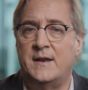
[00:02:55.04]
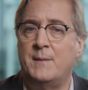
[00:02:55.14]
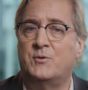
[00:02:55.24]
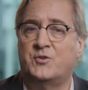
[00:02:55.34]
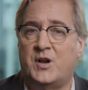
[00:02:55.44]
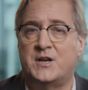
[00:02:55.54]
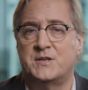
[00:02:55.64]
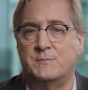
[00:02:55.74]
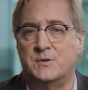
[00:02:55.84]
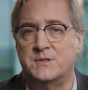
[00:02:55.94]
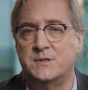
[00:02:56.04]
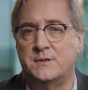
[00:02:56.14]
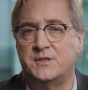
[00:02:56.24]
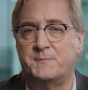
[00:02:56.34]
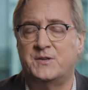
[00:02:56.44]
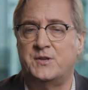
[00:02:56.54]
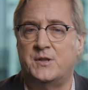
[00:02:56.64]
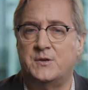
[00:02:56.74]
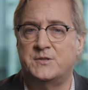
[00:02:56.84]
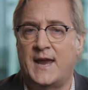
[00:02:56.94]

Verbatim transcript: enables customers, especially those